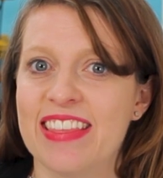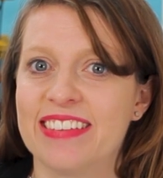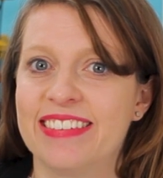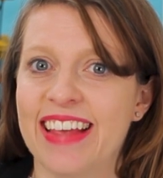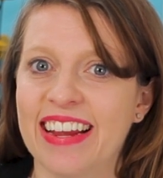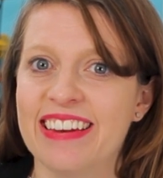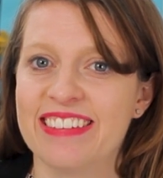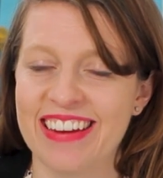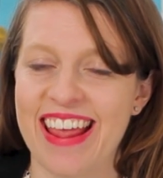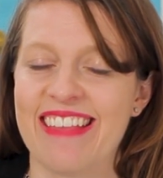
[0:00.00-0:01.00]
the second
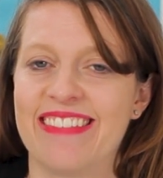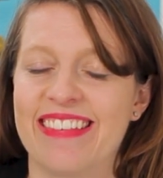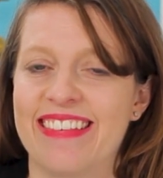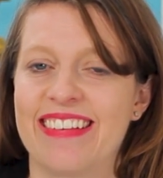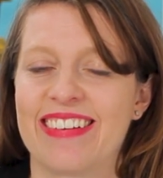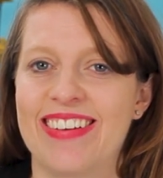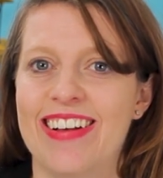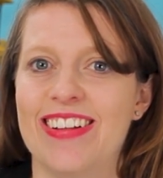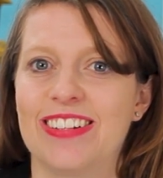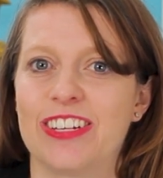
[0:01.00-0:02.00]
chance
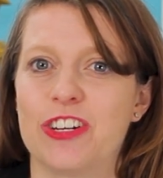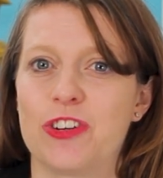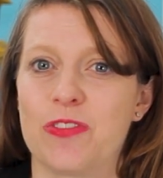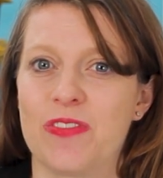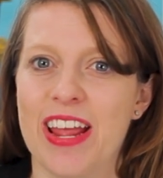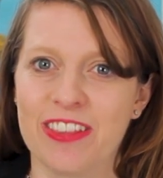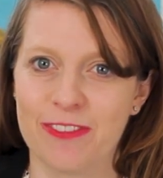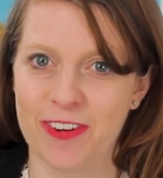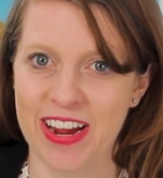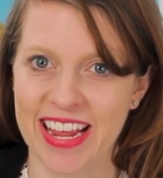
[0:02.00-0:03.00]
called
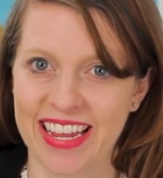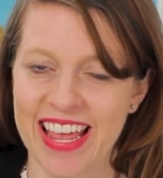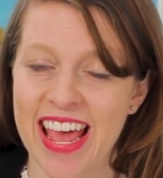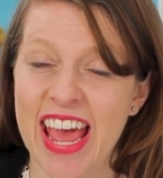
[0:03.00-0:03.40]
transferring.